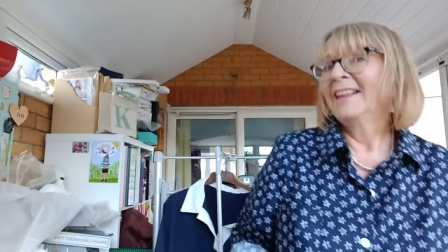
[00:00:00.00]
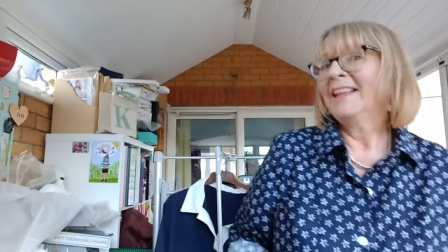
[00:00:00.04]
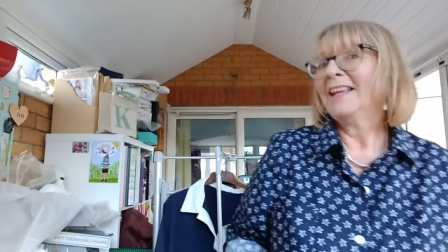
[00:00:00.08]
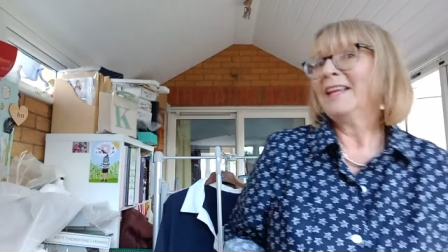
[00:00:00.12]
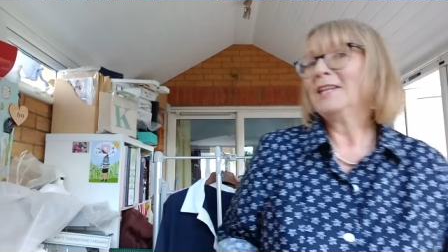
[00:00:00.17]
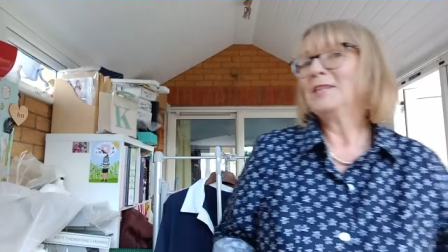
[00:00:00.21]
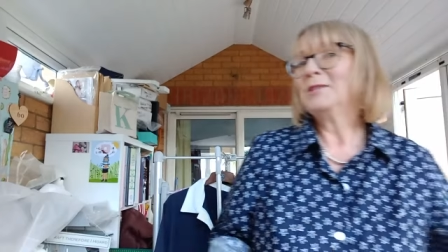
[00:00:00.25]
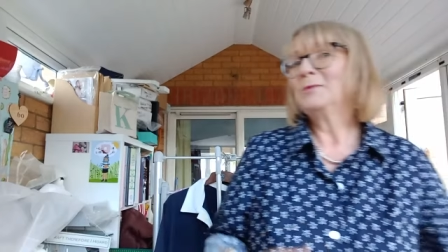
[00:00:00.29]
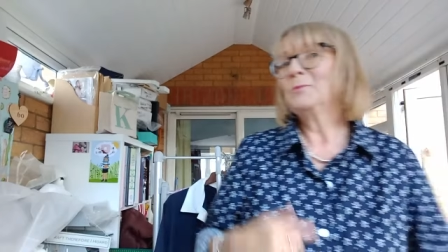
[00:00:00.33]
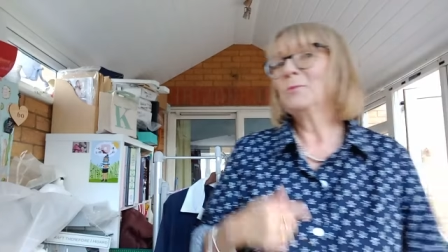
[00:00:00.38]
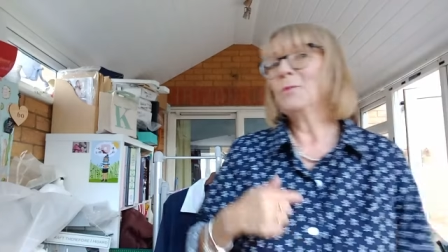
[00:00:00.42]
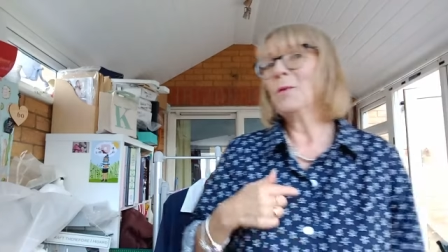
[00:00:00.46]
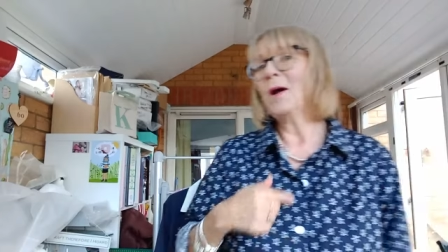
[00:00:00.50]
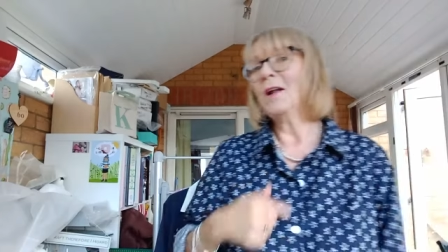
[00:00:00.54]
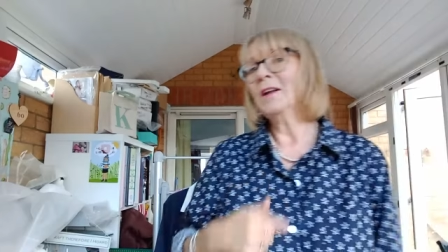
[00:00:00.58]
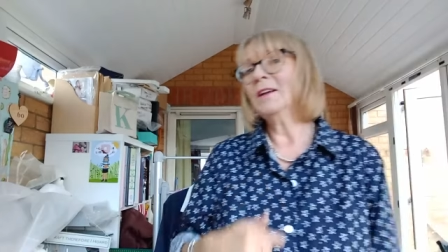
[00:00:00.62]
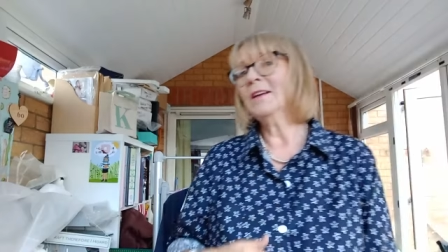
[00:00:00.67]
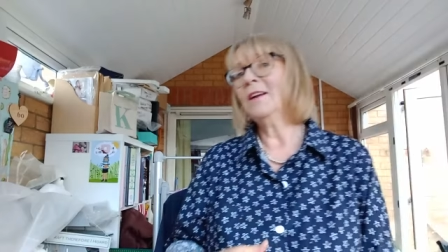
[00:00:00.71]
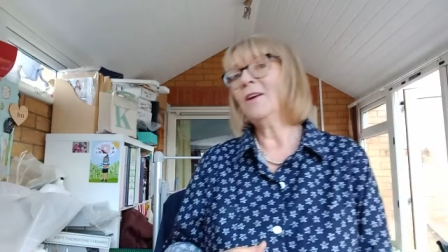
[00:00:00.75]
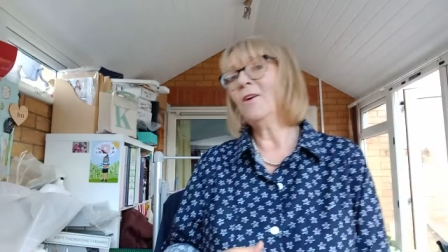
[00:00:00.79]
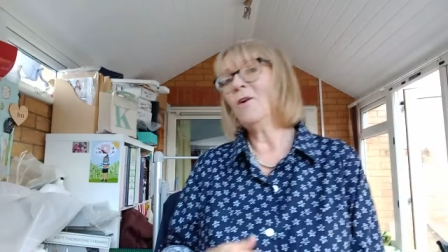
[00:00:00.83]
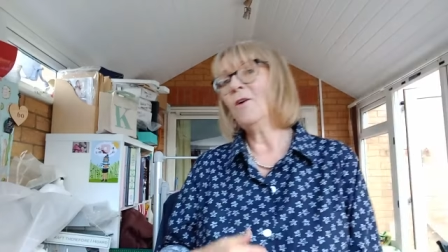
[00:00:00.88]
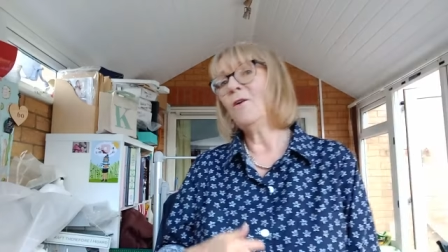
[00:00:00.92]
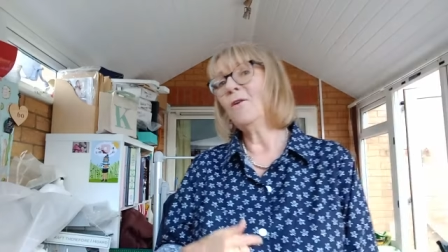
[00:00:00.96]
is
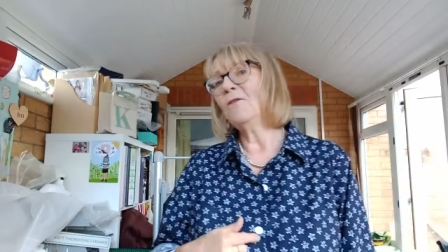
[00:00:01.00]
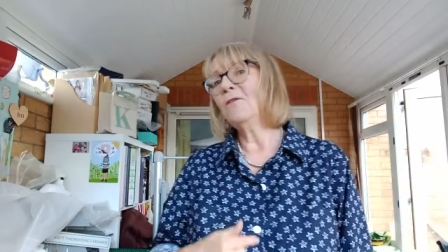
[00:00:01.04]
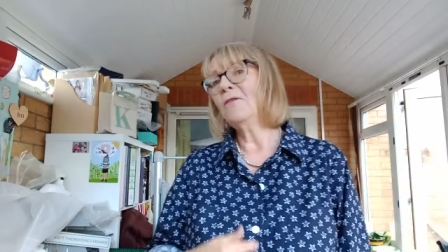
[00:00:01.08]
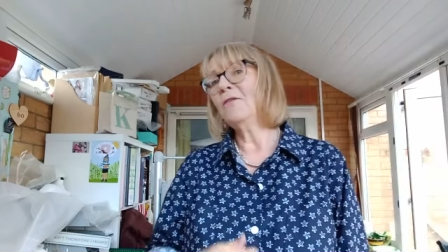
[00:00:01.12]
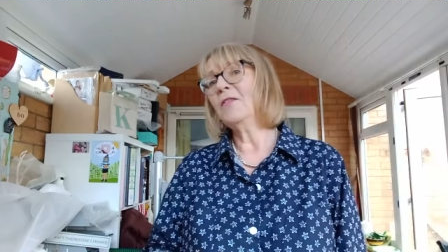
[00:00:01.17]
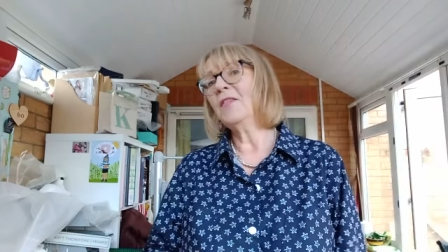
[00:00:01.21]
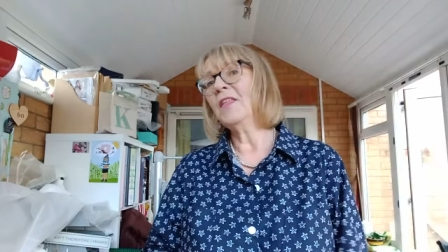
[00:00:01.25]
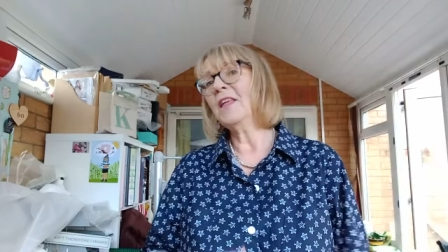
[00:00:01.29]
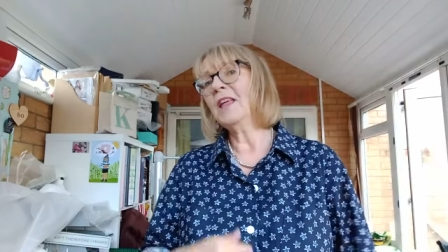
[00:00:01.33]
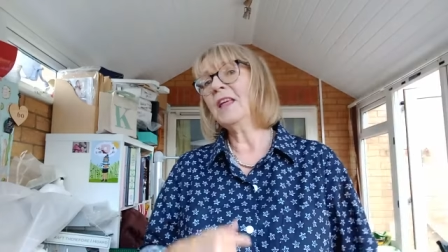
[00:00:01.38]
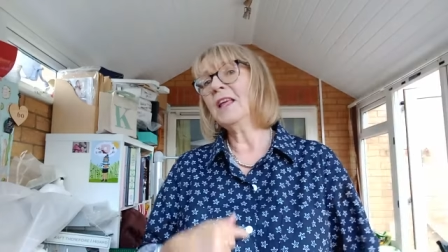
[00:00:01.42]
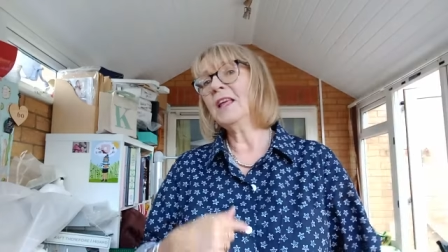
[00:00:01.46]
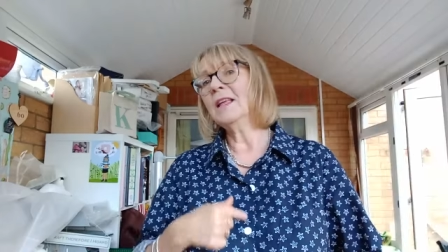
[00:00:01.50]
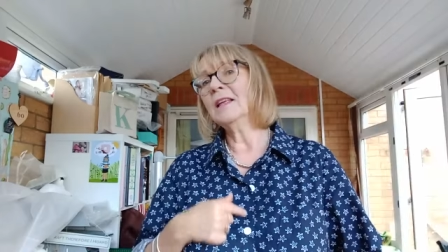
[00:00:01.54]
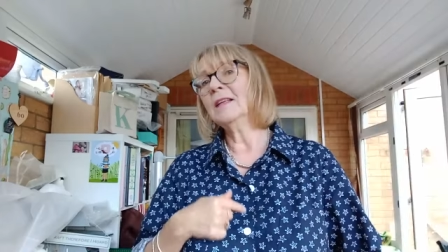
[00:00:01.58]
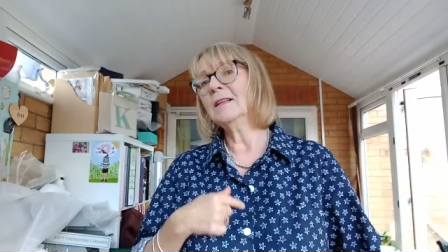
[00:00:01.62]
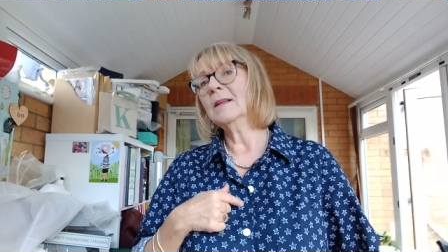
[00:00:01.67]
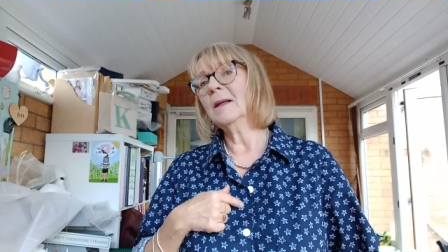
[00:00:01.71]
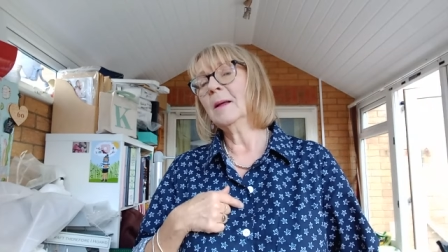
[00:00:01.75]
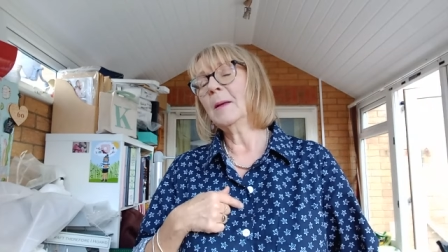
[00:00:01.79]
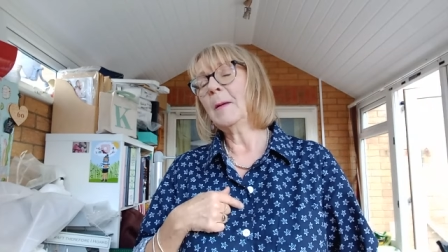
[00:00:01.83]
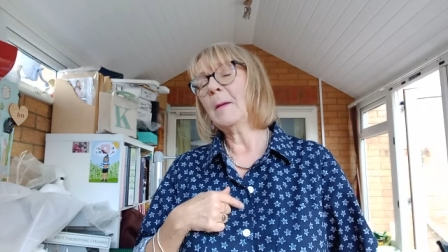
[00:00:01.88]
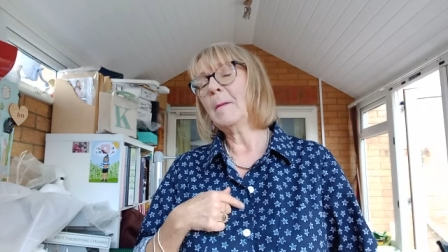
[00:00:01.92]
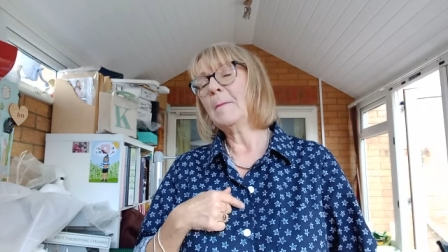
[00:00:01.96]
one of the
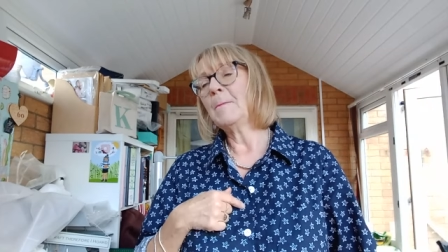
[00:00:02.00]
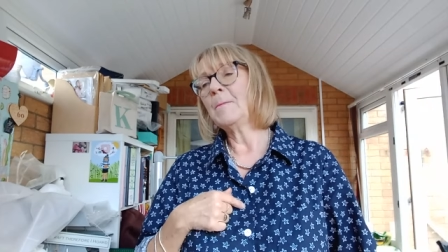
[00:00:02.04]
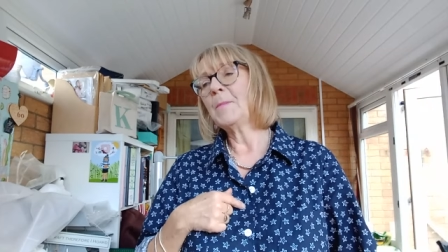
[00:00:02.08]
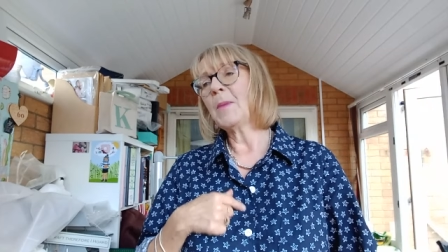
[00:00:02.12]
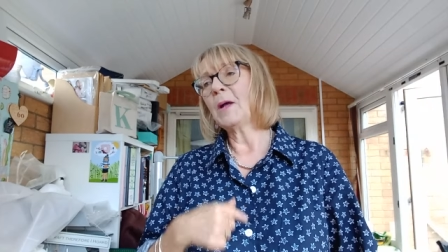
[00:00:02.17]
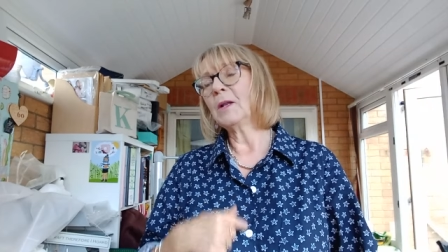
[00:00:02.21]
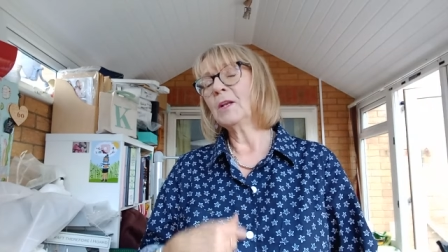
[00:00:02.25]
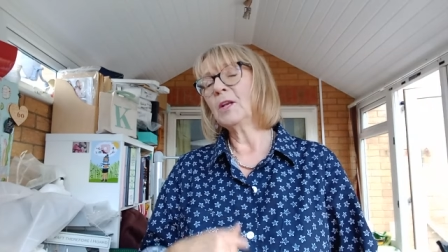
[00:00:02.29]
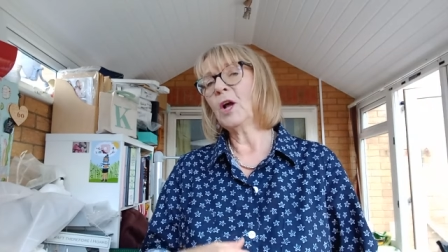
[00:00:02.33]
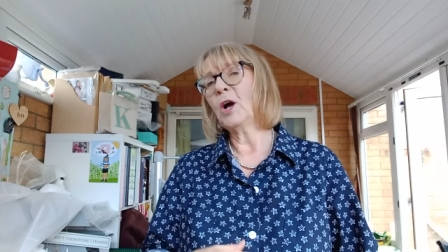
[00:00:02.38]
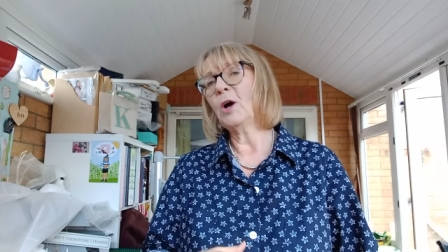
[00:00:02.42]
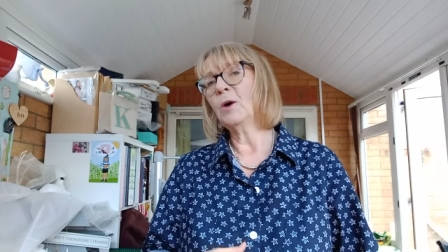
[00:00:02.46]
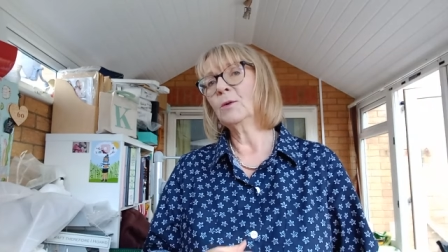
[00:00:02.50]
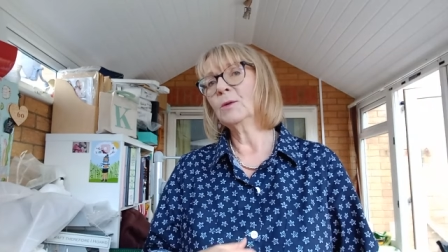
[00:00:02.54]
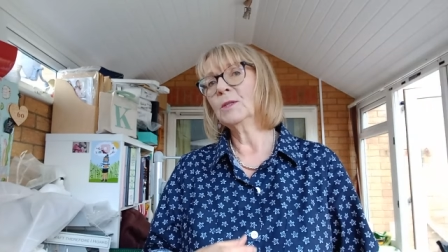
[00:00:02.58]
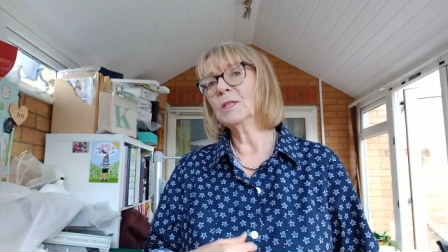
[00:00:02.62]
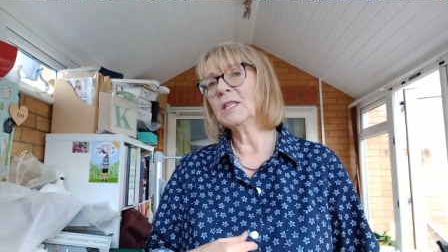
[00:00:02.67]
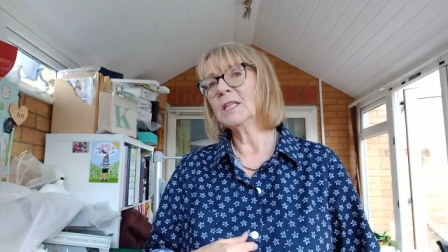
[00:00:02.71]
buttonholes.